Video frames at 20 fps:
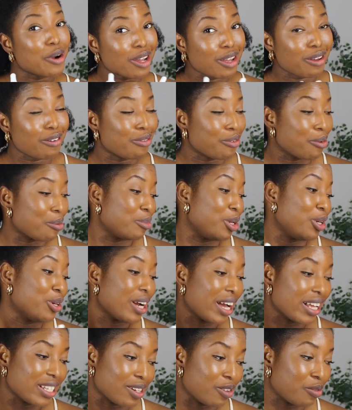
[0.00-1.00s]
working for me,
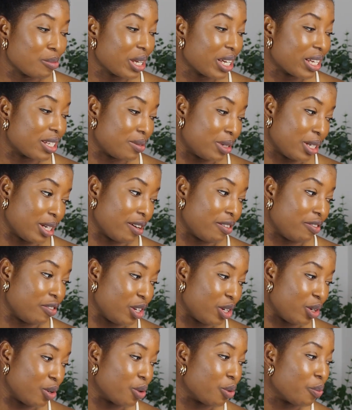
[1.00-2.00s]
you guys. I'll make a special
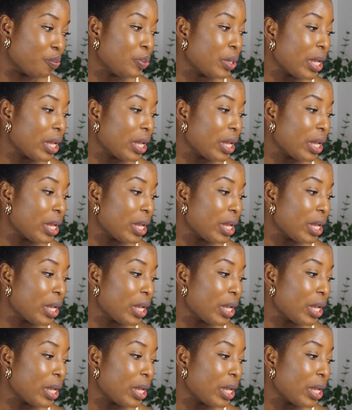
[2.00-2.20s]
video.